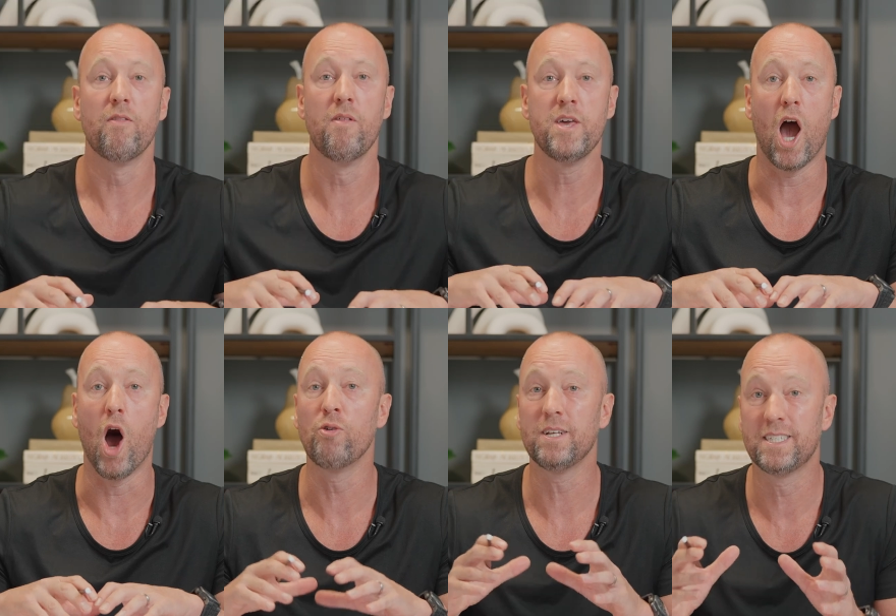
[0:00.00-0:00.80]
Then the
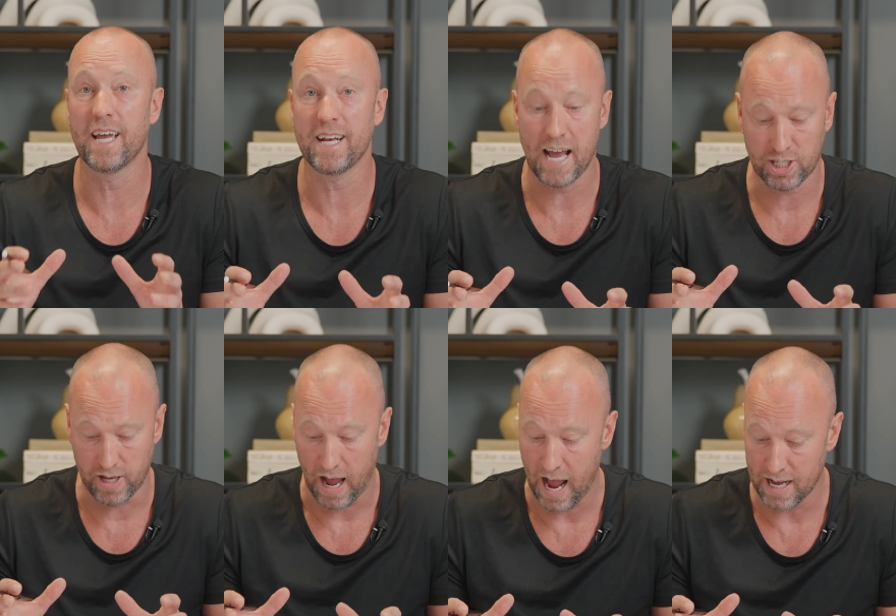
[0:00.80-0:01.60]
only debt he
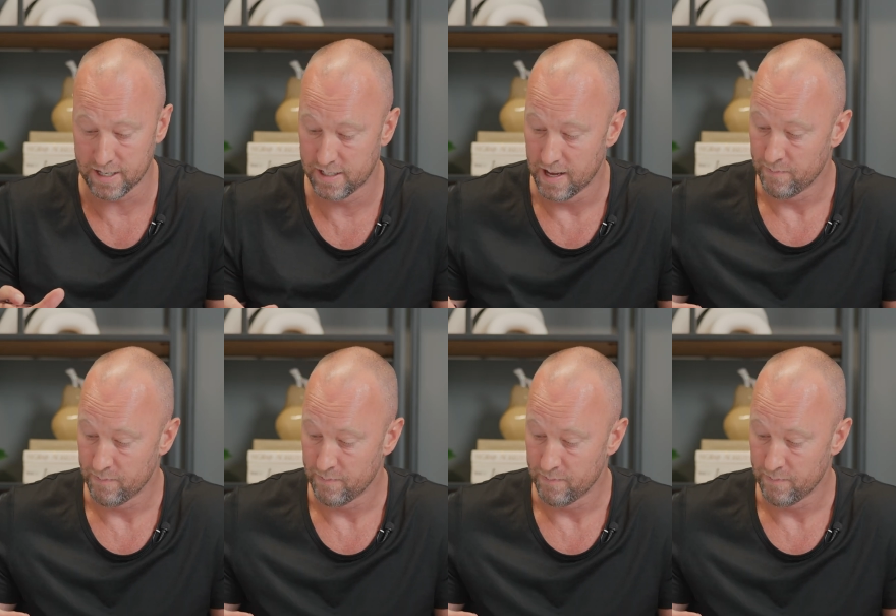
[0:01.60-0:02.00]
actually has